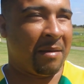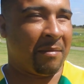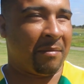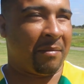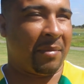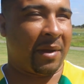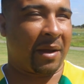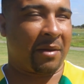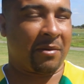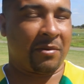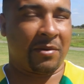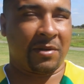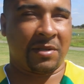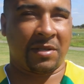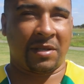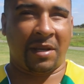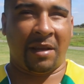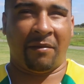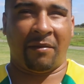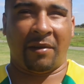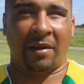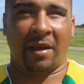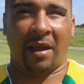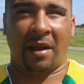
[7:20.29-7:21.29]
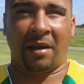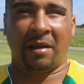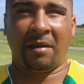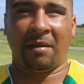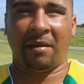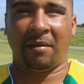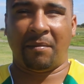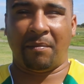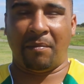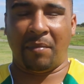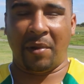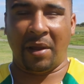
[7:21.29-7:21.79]
because if it
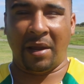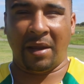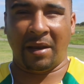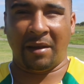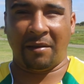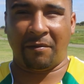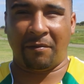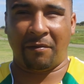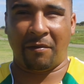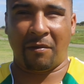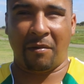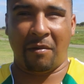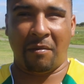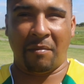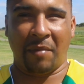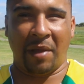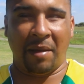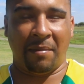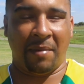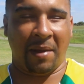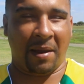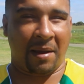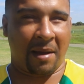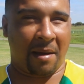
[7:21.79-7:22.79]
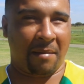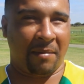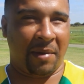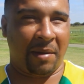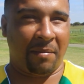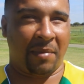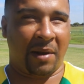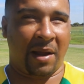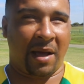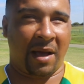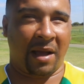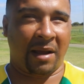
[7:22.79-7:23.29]
hadn't been for me becoming
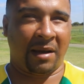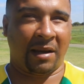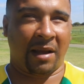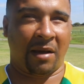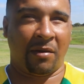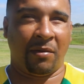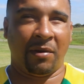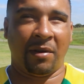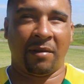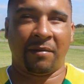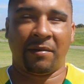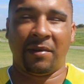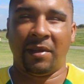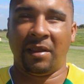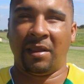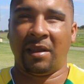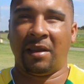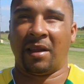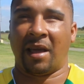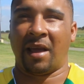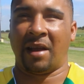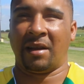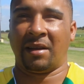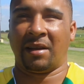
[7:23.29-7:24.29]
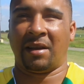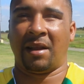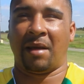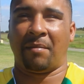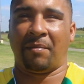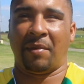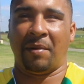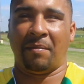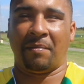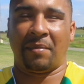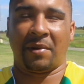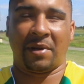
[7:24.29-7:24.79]
blind, I would have either landed up
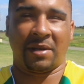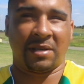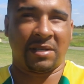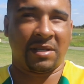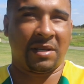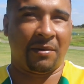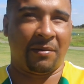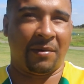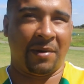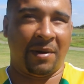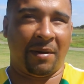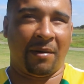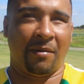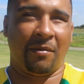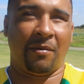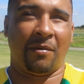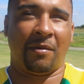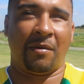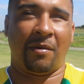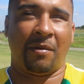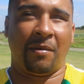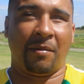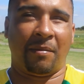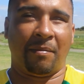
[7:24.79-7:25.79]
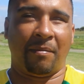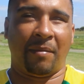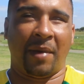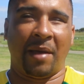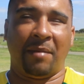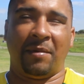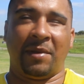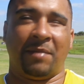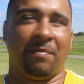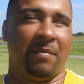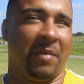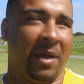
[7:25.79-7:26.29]
in prison or
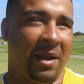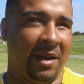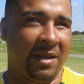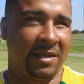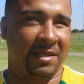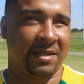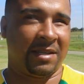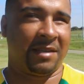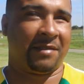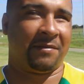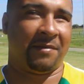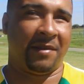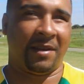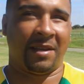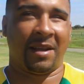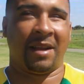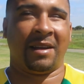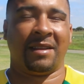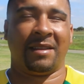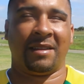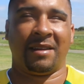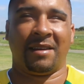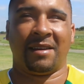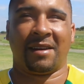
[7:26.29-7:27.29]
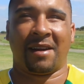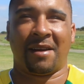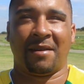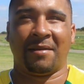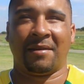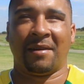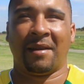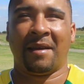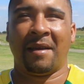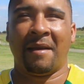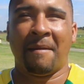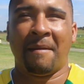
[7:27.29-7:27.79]
maybe buried 6 feet under the ground.
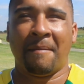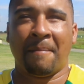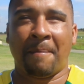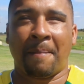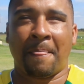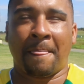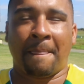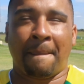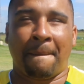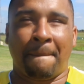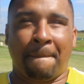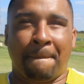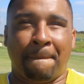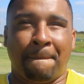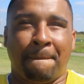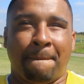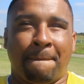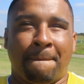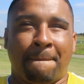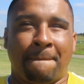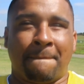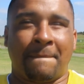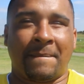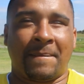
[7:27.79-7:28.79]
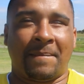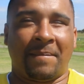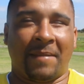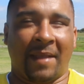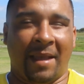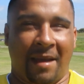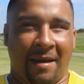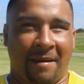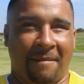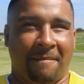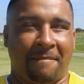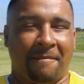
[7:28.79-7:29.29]
Absolutely. So
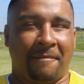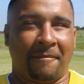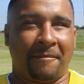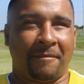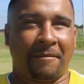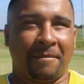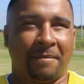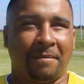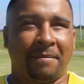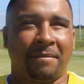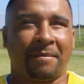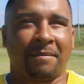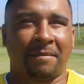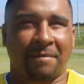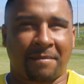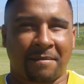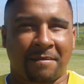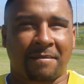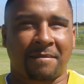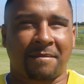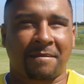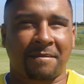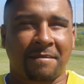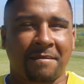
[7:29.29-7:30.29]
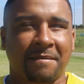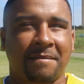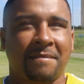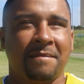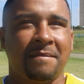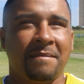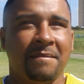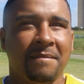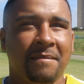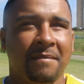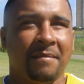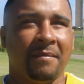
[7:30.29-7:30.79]
Sergio,
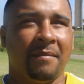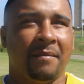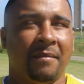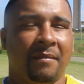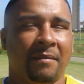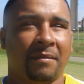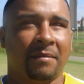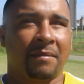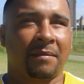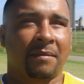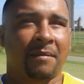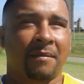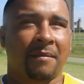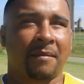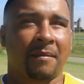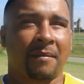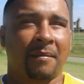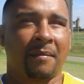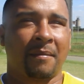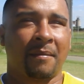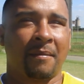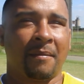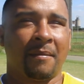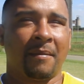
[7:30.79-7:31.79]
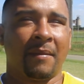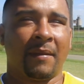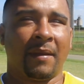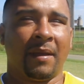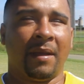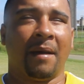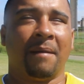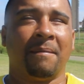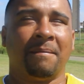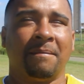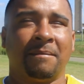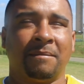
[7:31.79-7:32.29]
as far as studying is concerned,
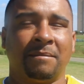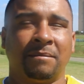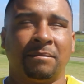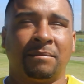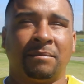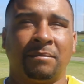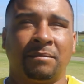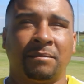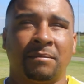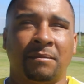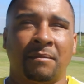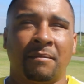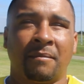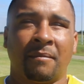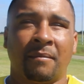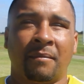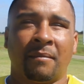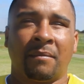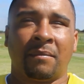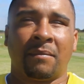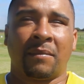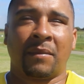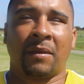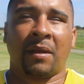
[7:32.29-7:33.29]
how do you study?